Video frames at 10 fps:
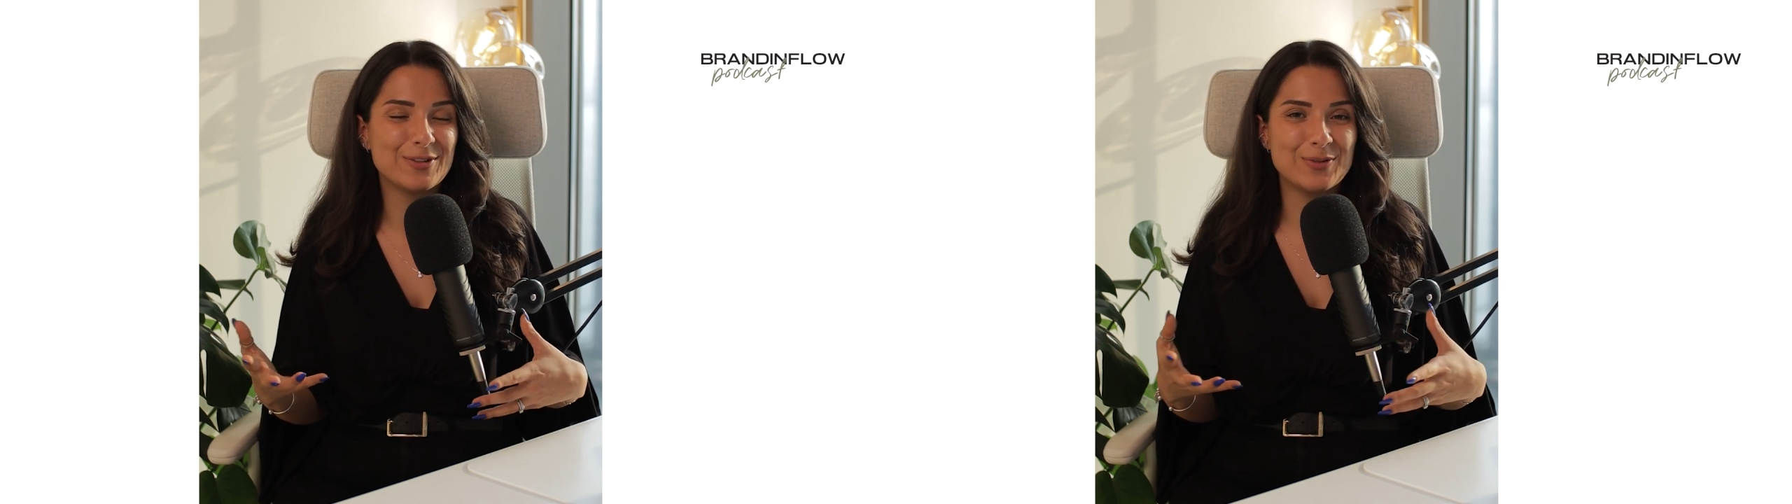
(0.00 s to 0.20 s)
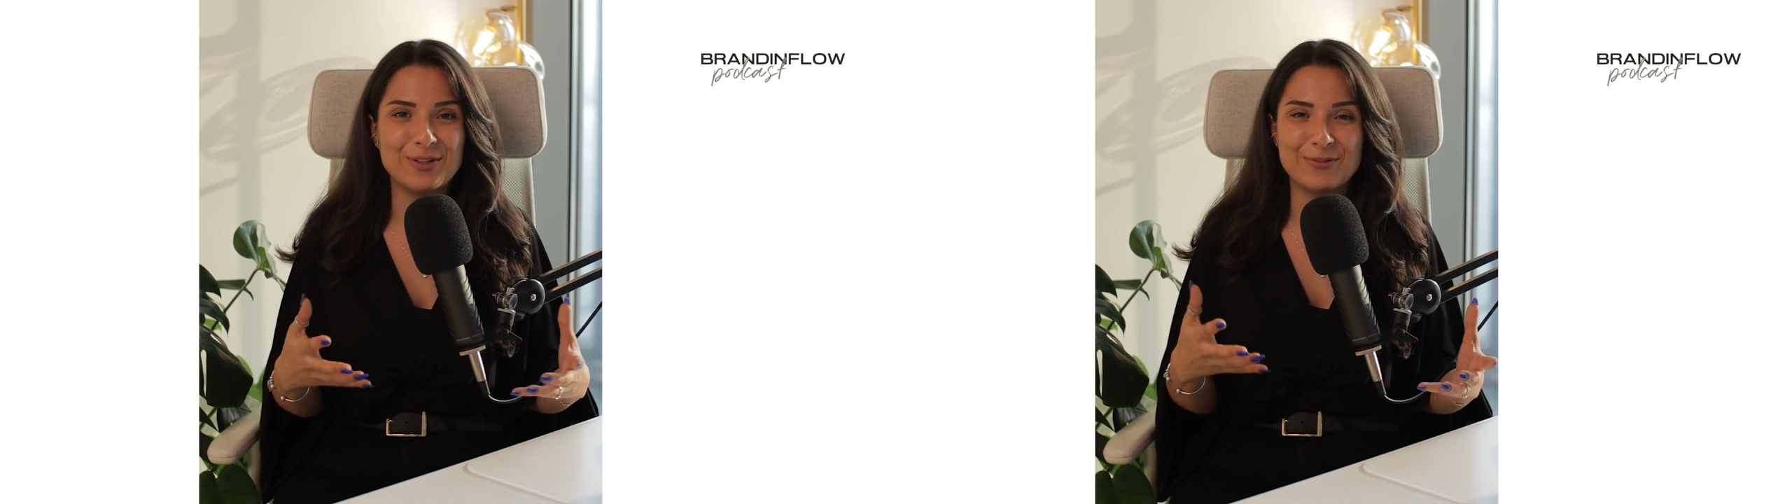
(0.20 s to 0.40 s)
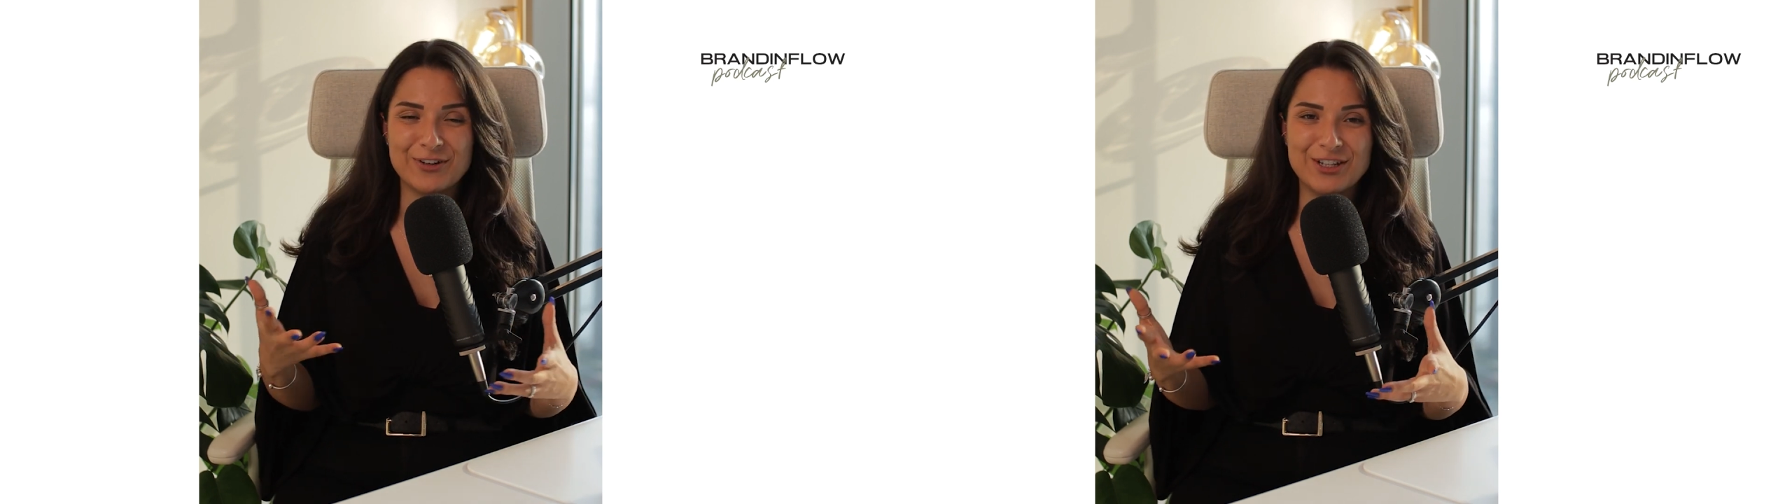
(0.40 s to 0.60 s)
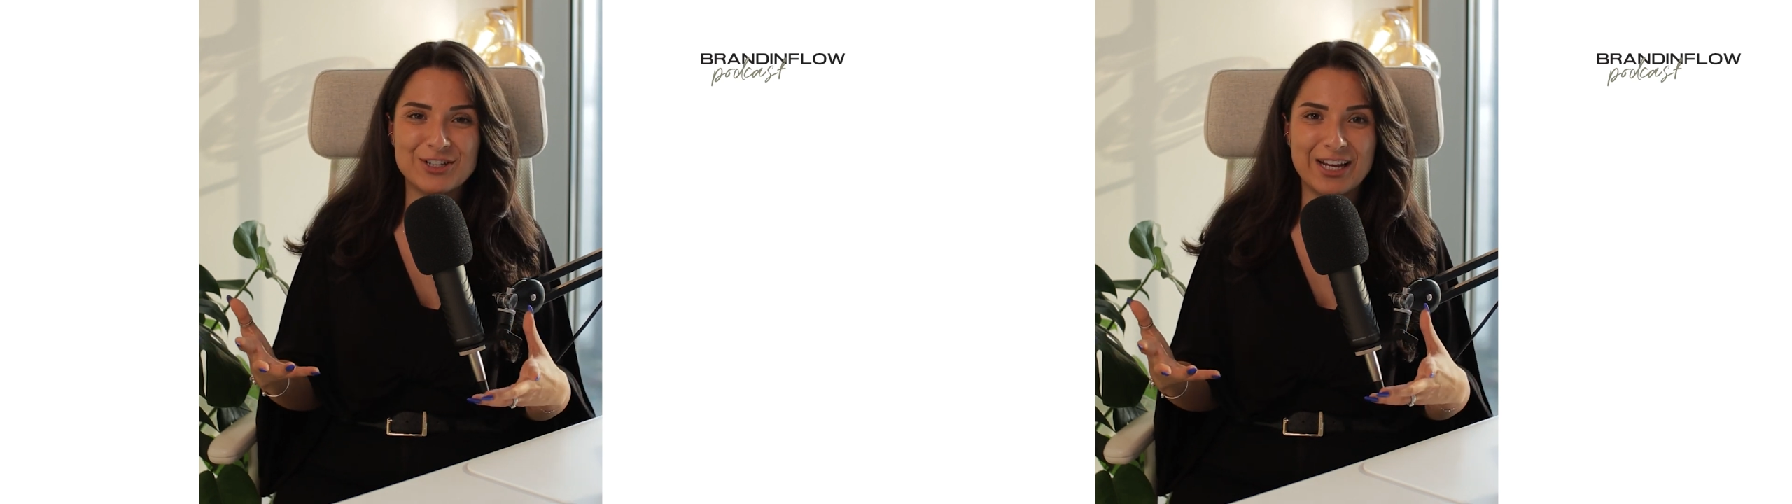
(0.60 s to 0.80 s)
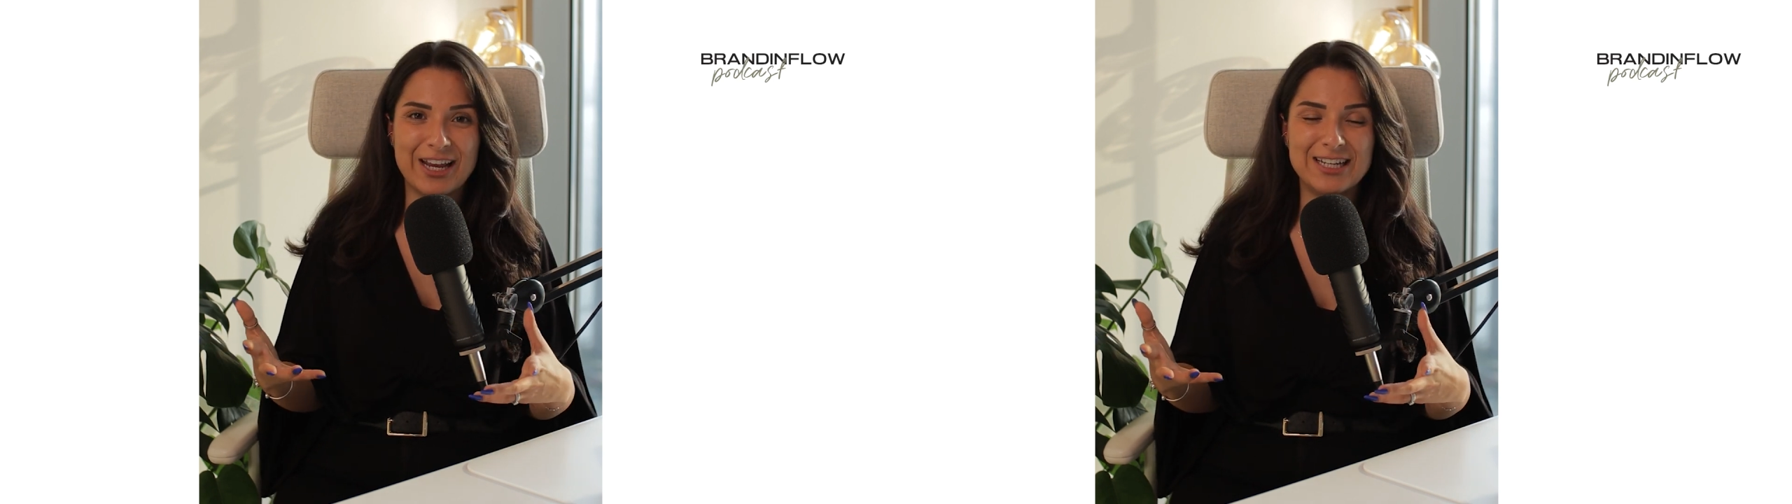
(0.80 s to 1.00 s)
to
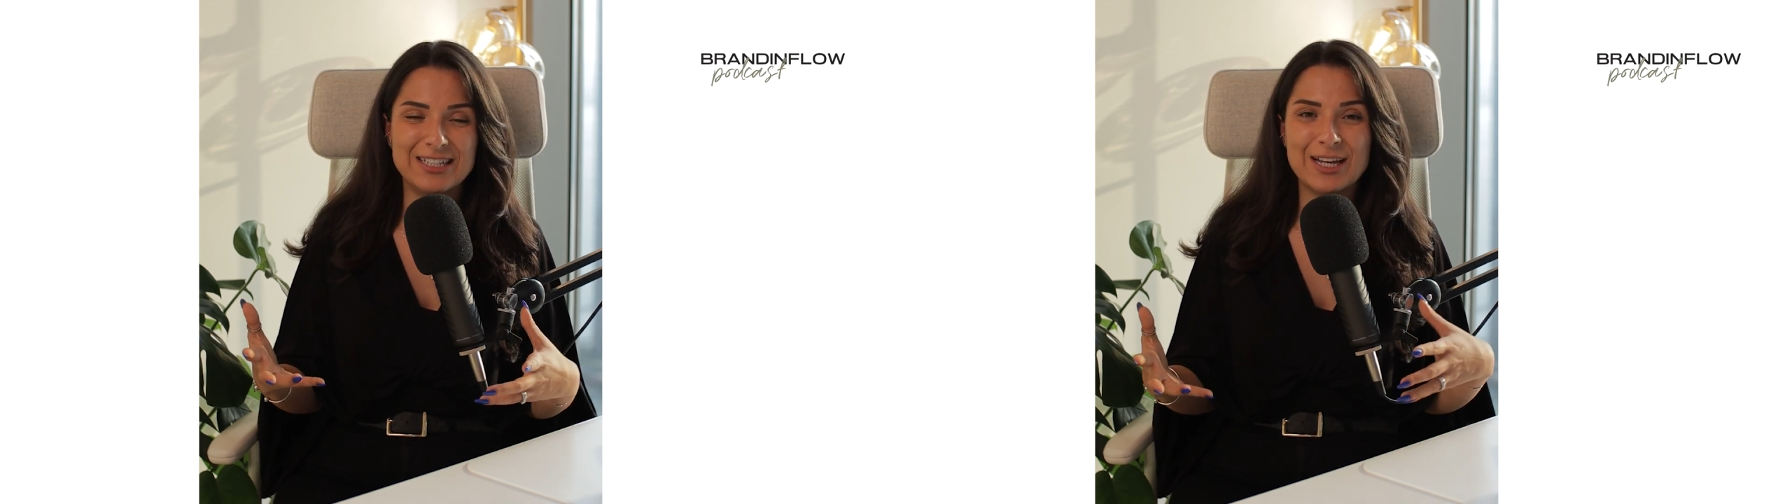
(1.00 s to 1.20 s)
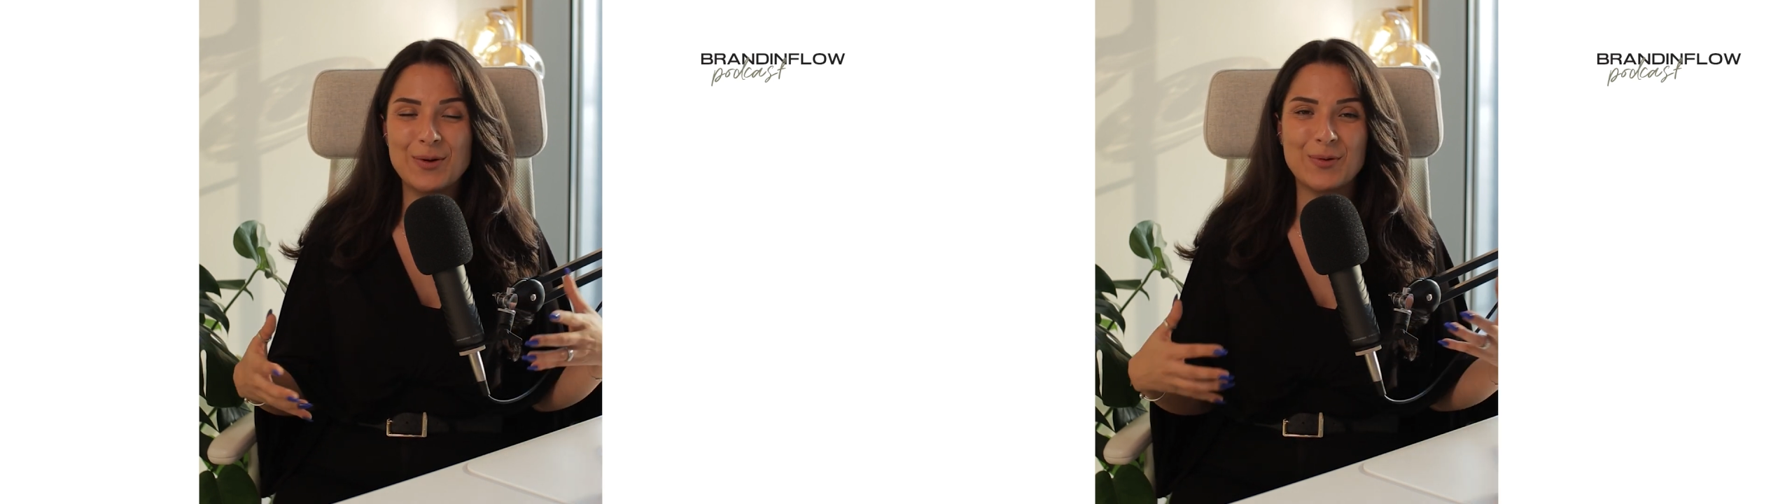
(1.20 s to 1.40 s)
differentiate